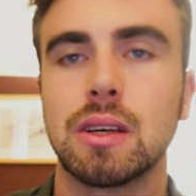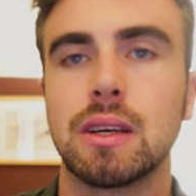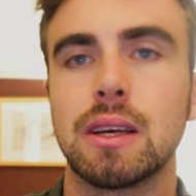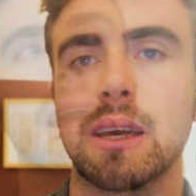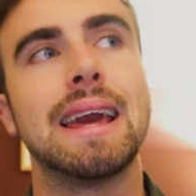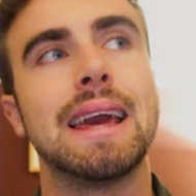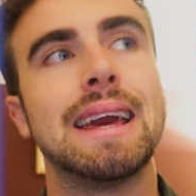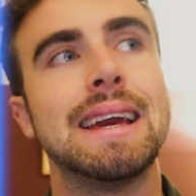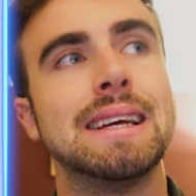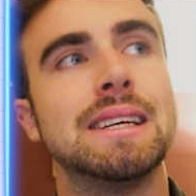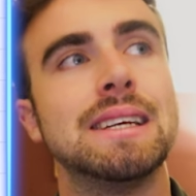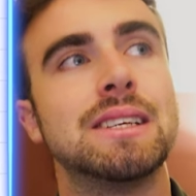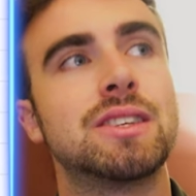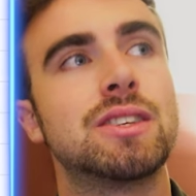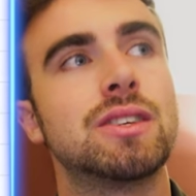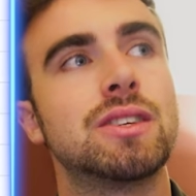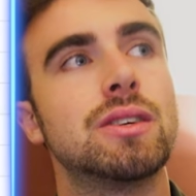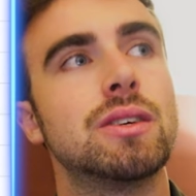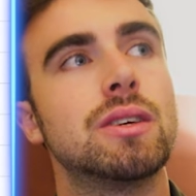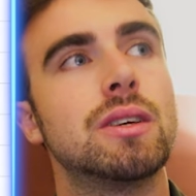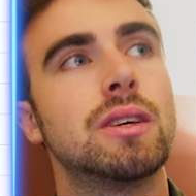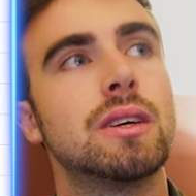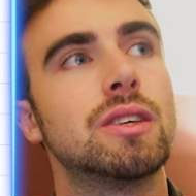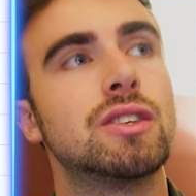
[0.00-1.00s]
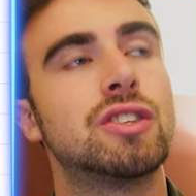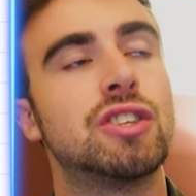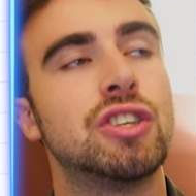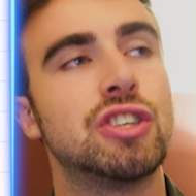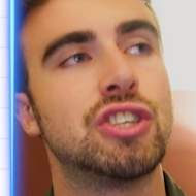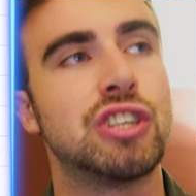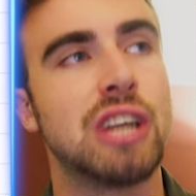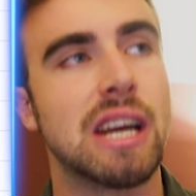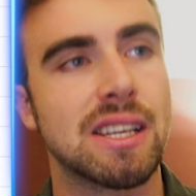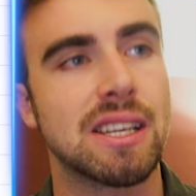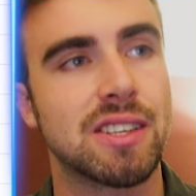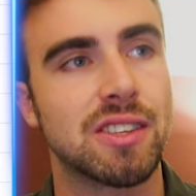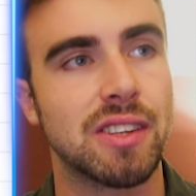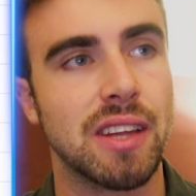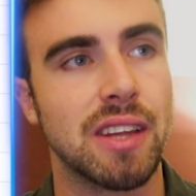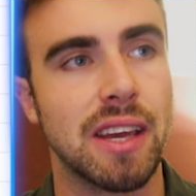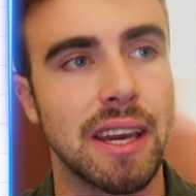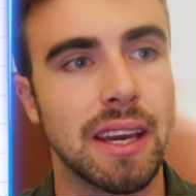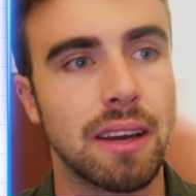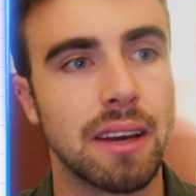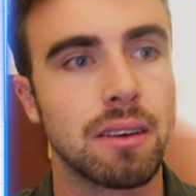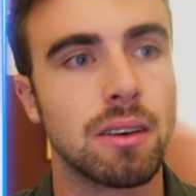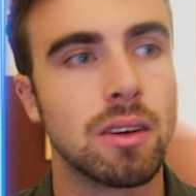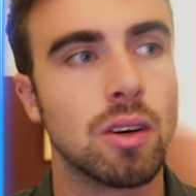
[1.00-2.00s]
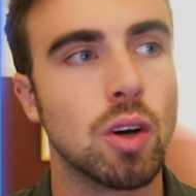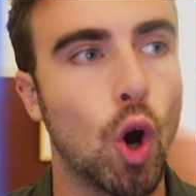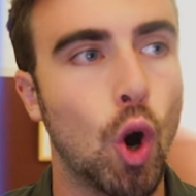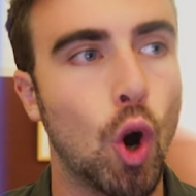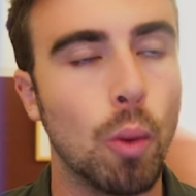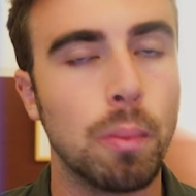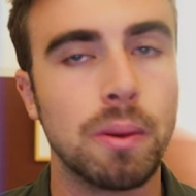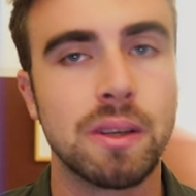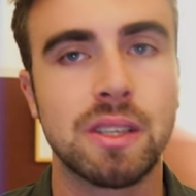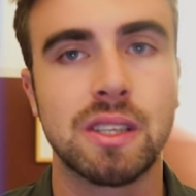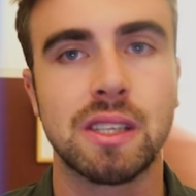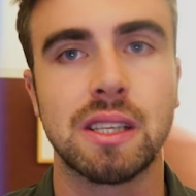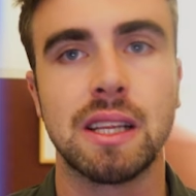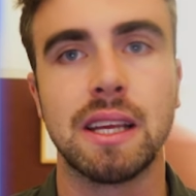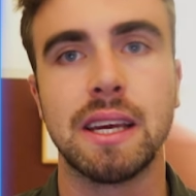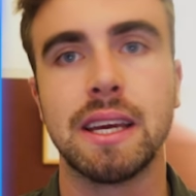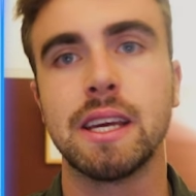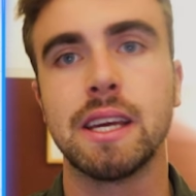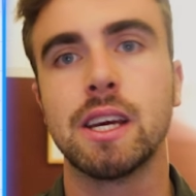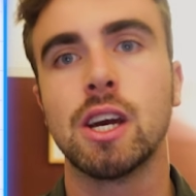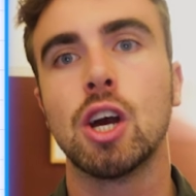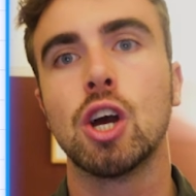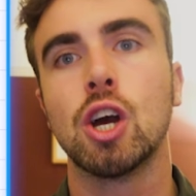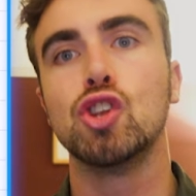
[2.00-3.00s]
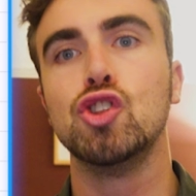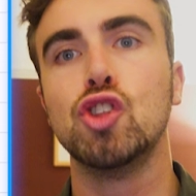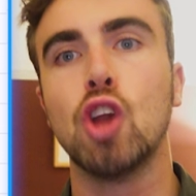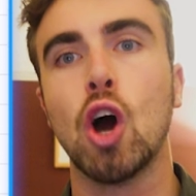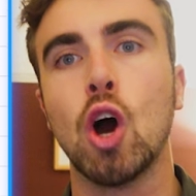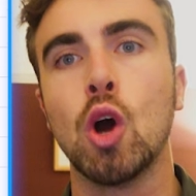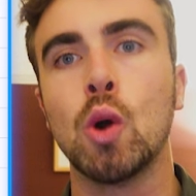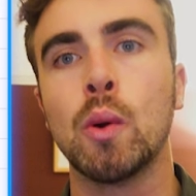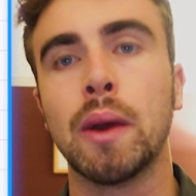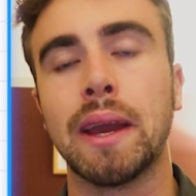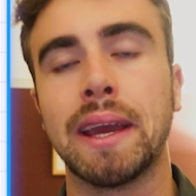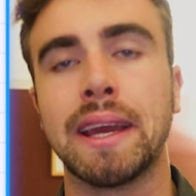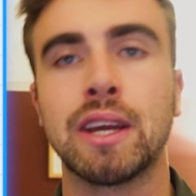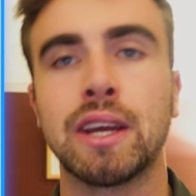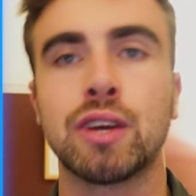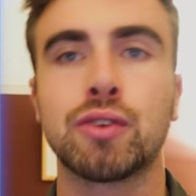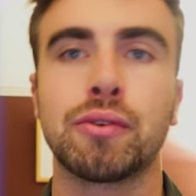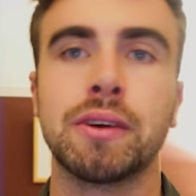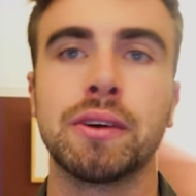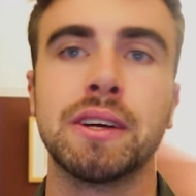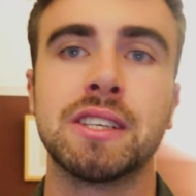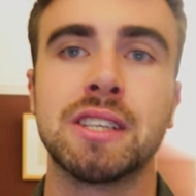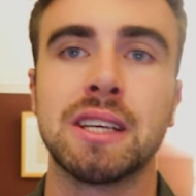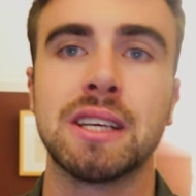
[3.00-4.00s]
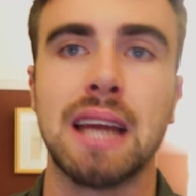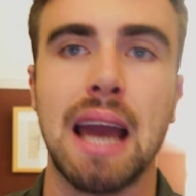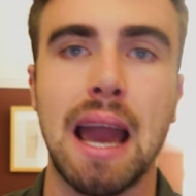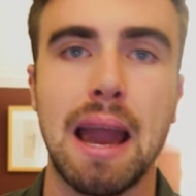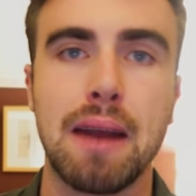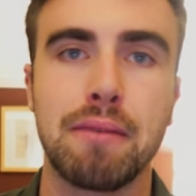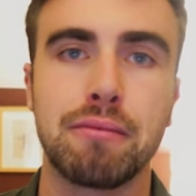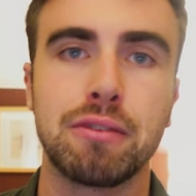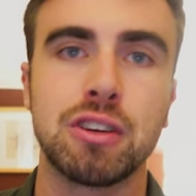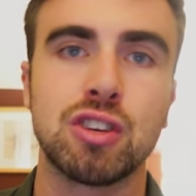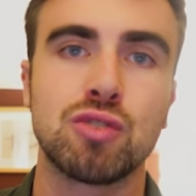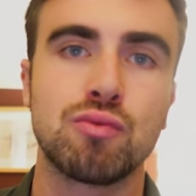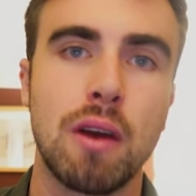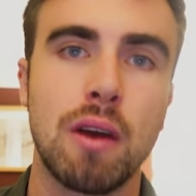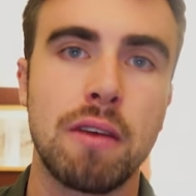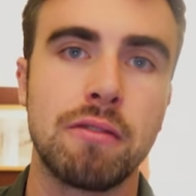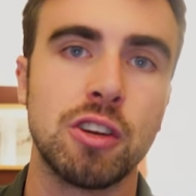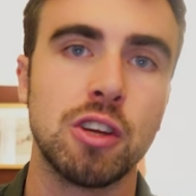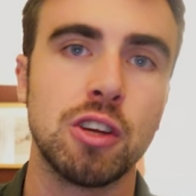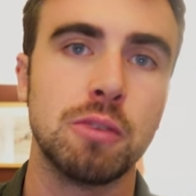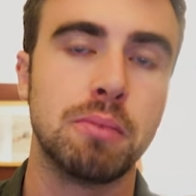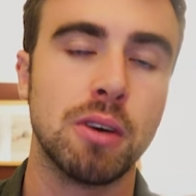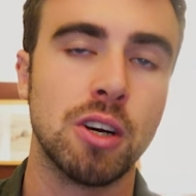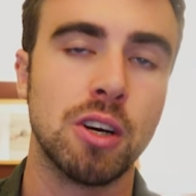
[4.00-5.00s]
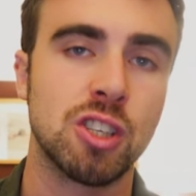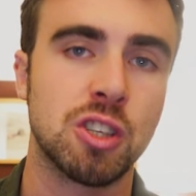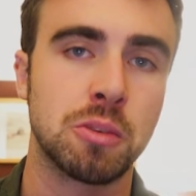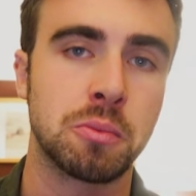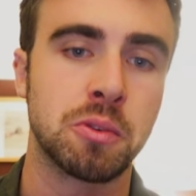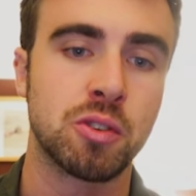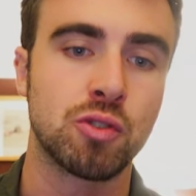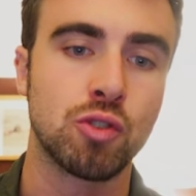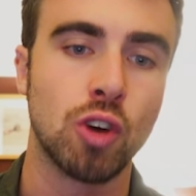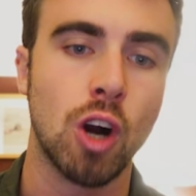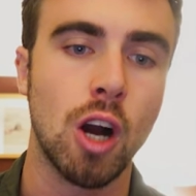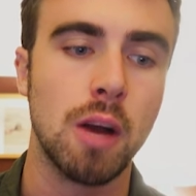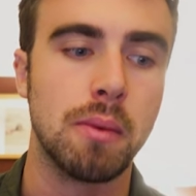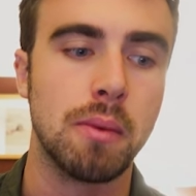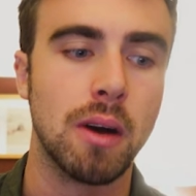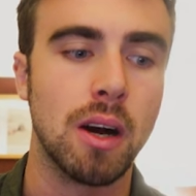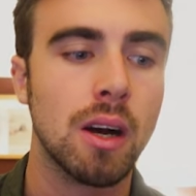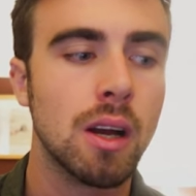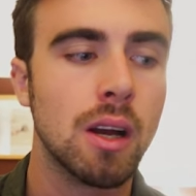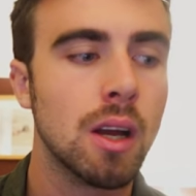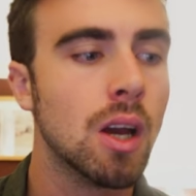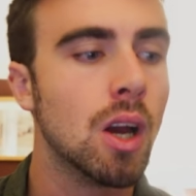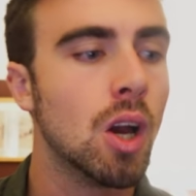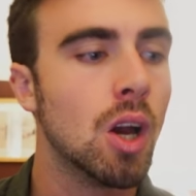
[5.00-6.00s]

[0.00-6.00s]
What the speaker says: is suggesting, obviously, no increase in average revenue per subscriber,